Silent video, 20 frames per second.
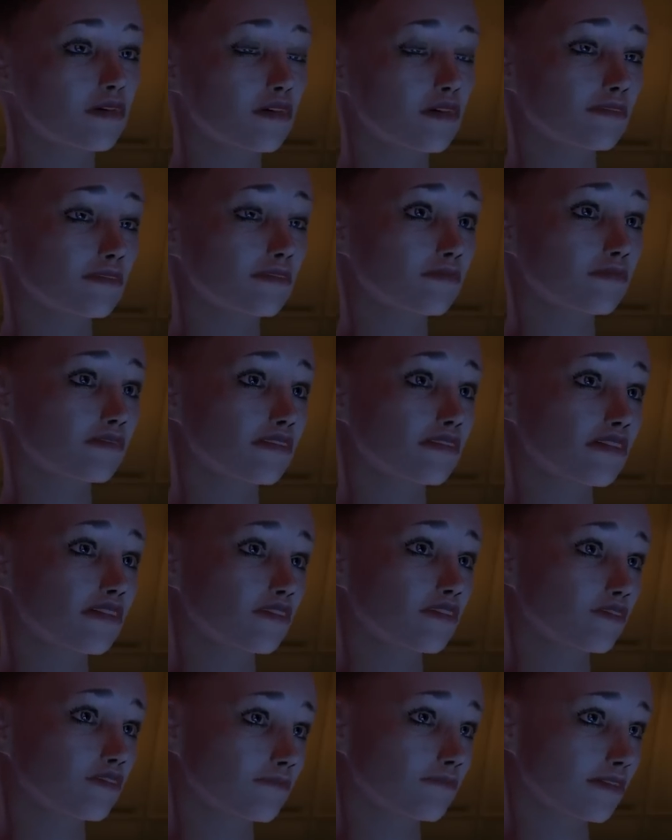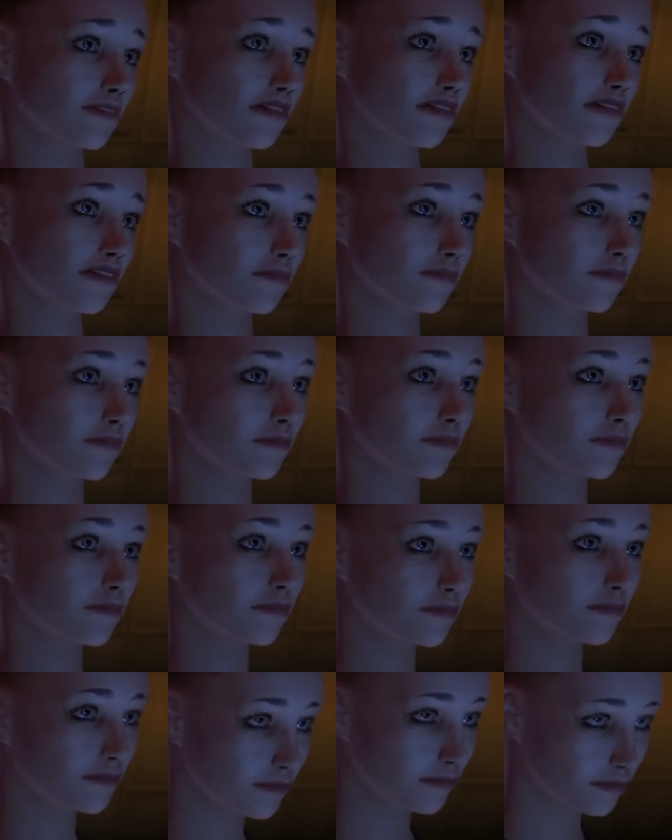They're dead, Shepard.
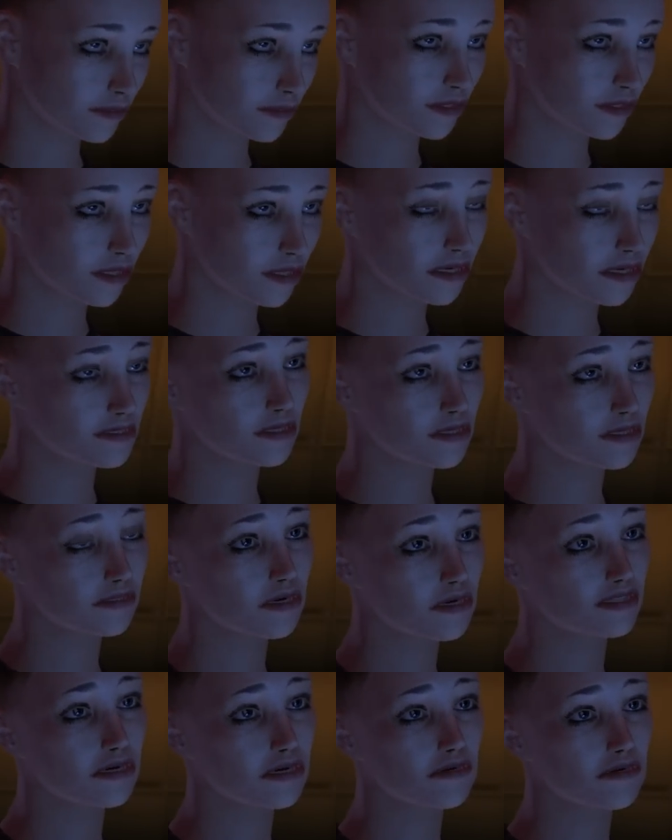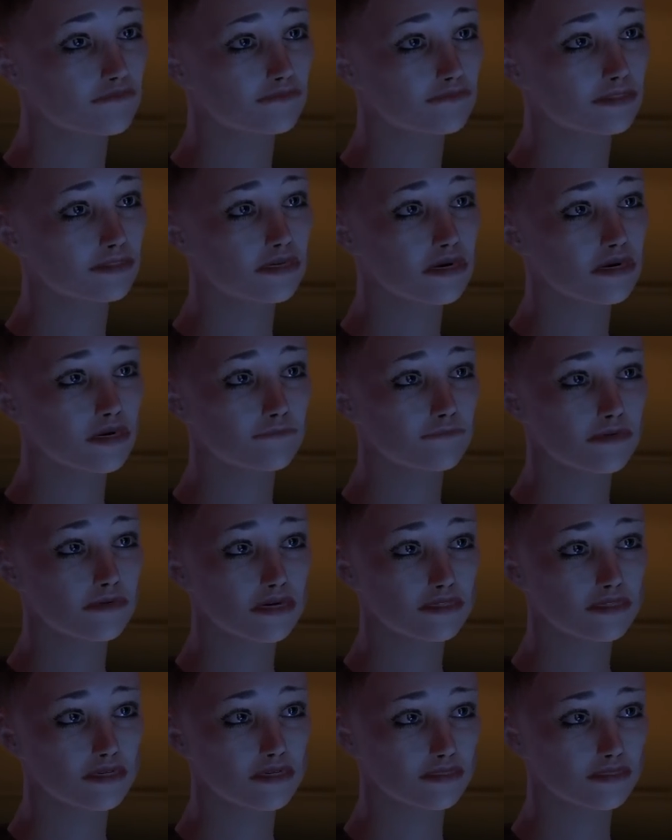They try to save her and the
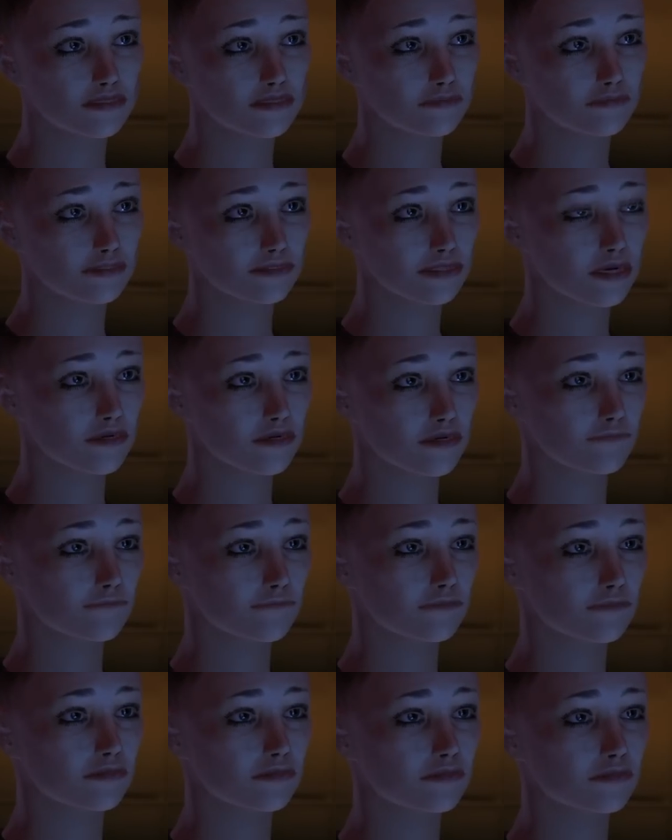Masters burn them.